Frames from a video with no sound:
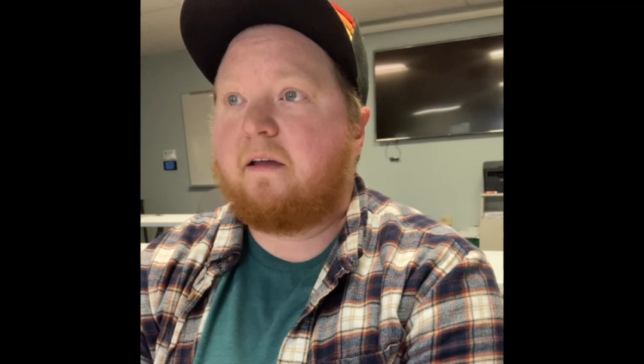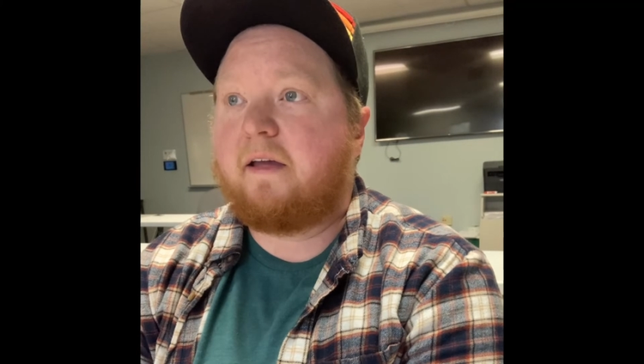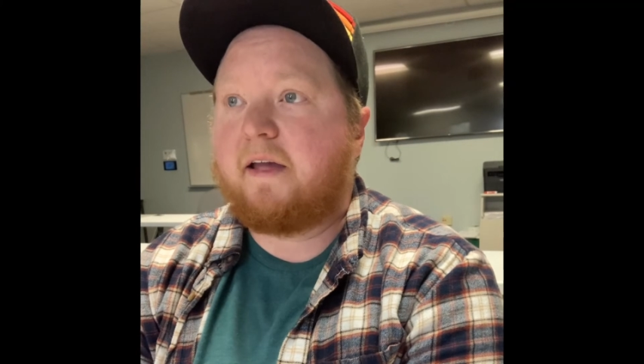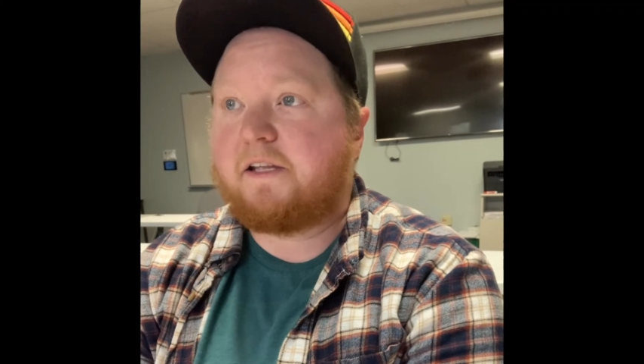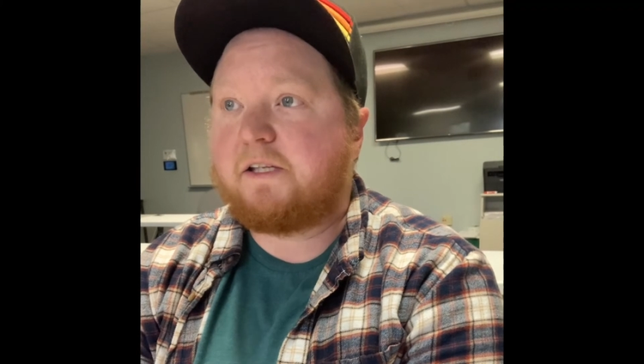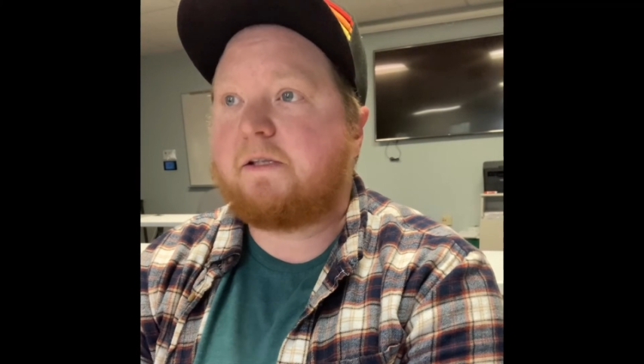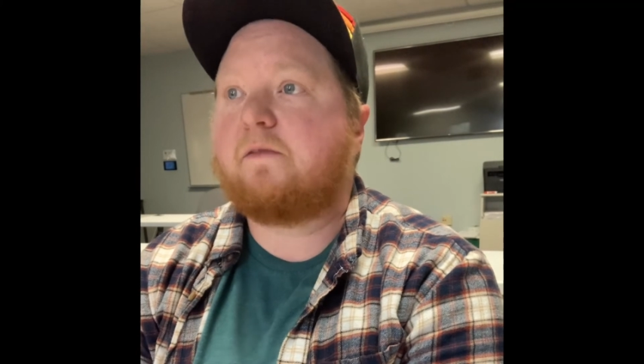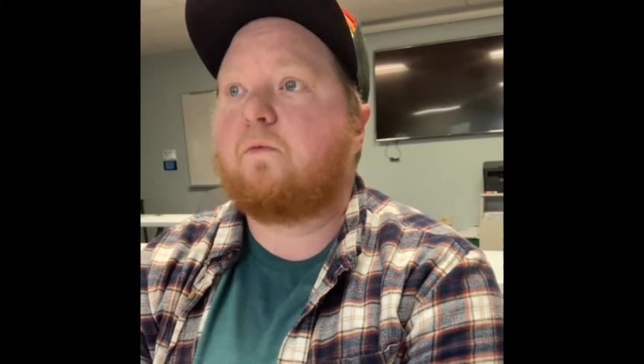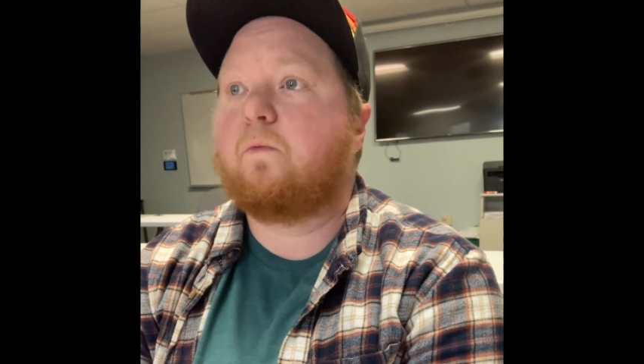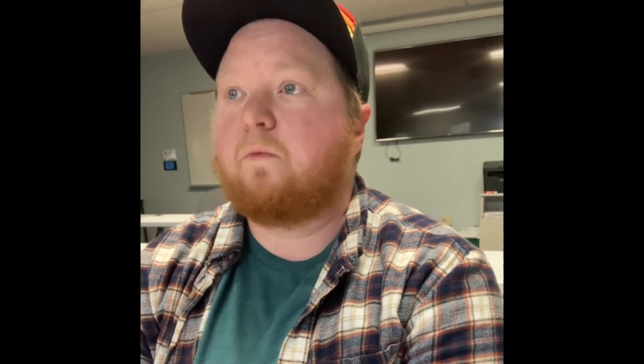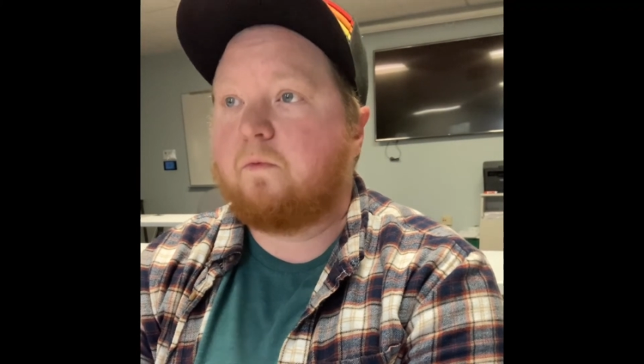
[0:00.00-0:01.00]
It's
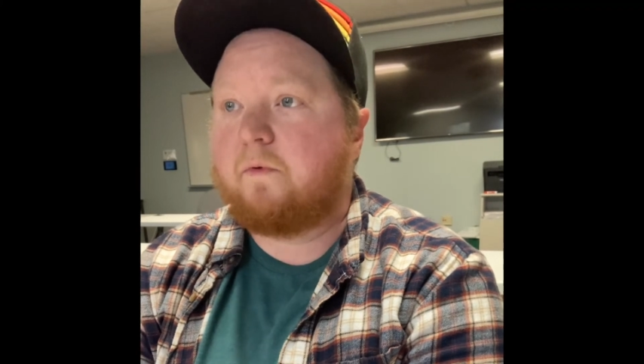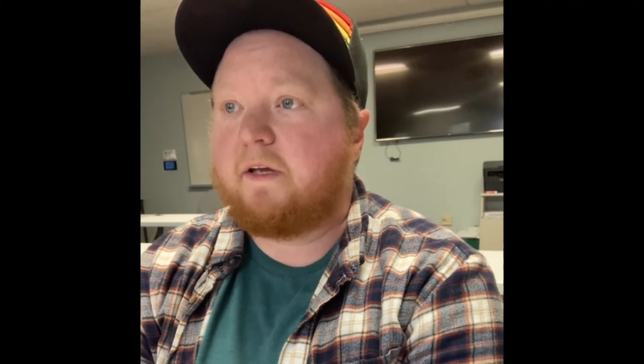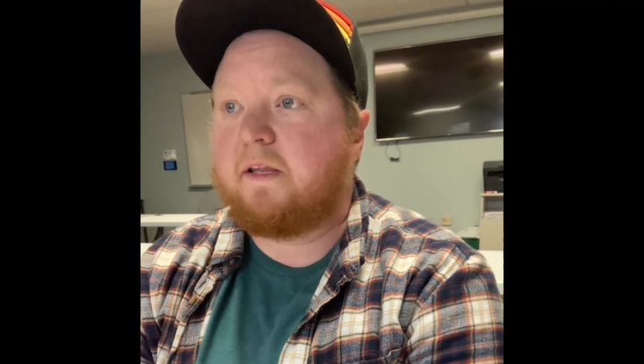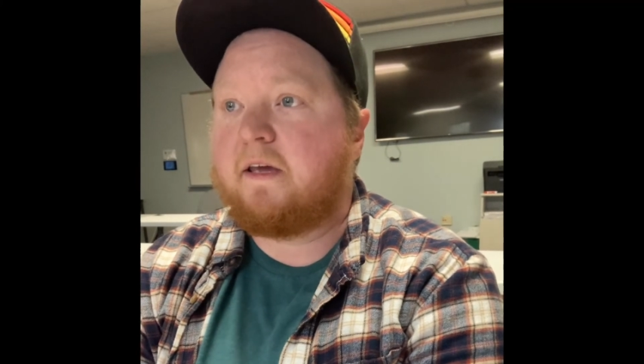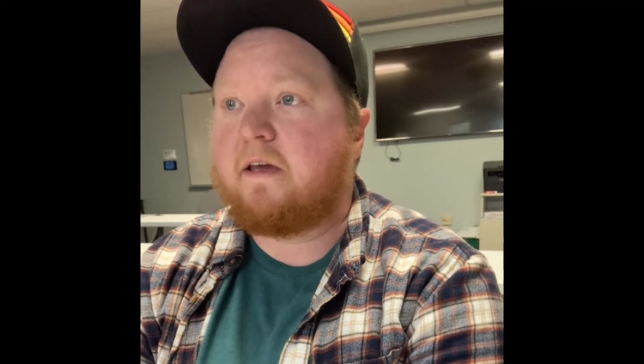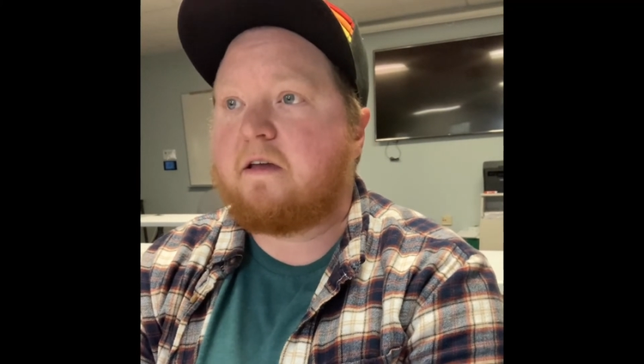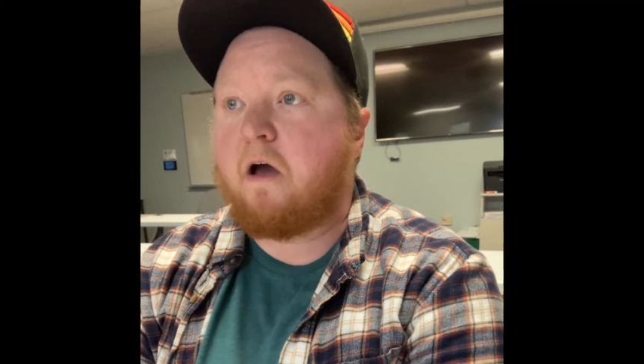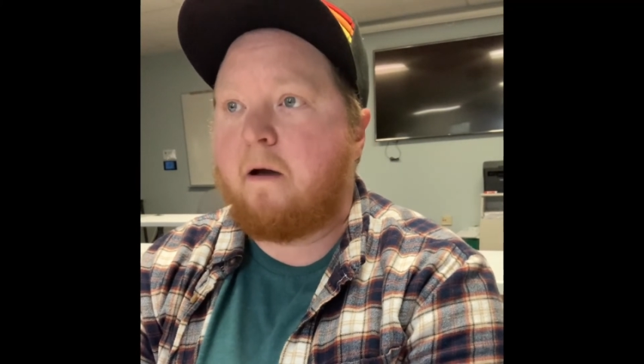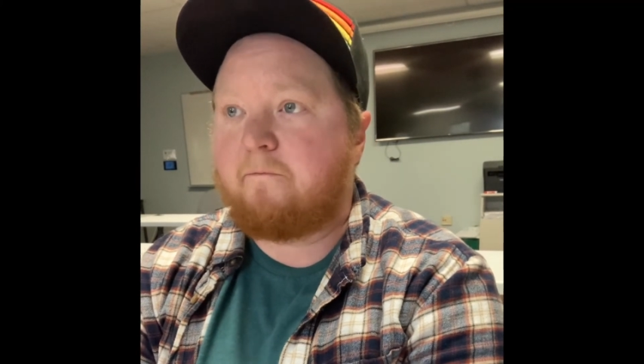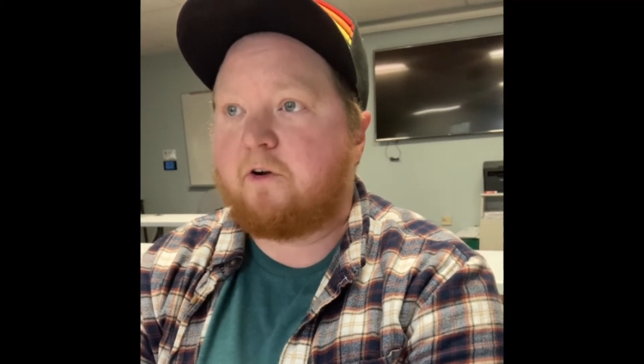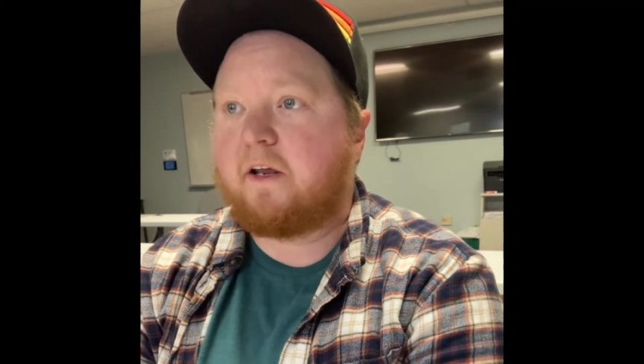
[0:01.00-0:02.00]
really
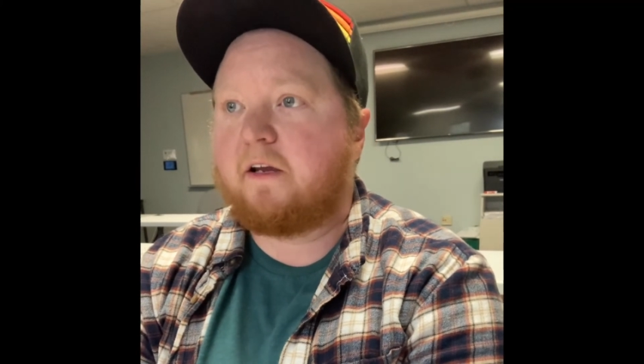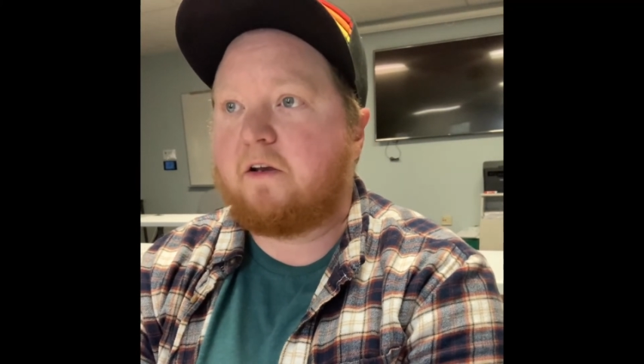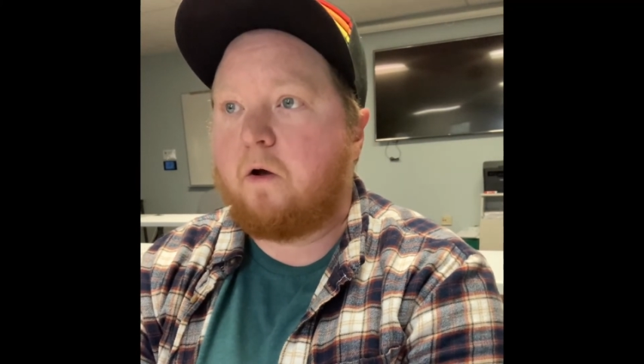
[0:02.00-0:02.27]
comforting